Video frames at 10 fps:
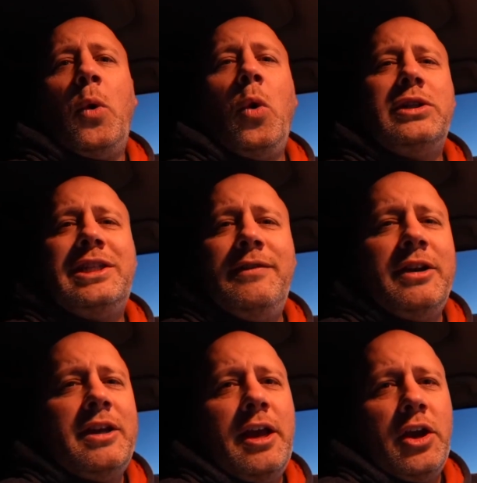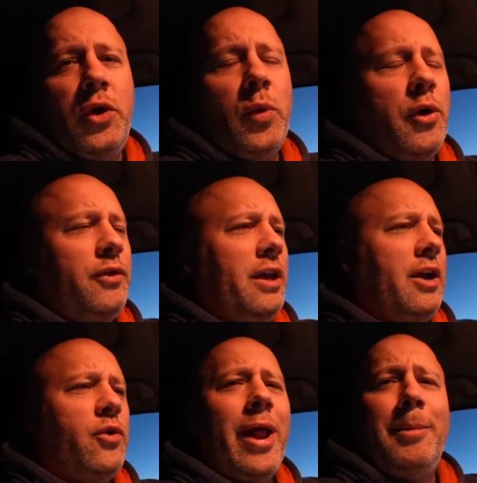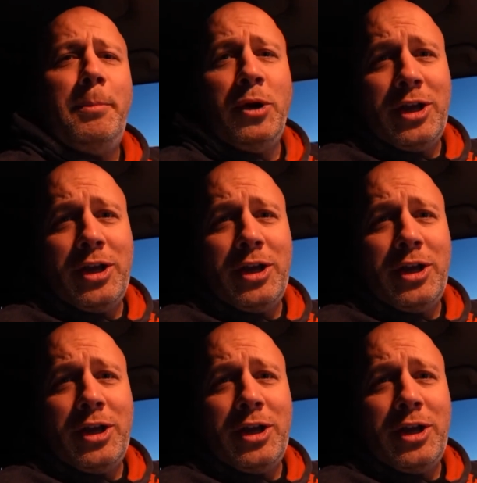or Stephen King, who wrote the incredible book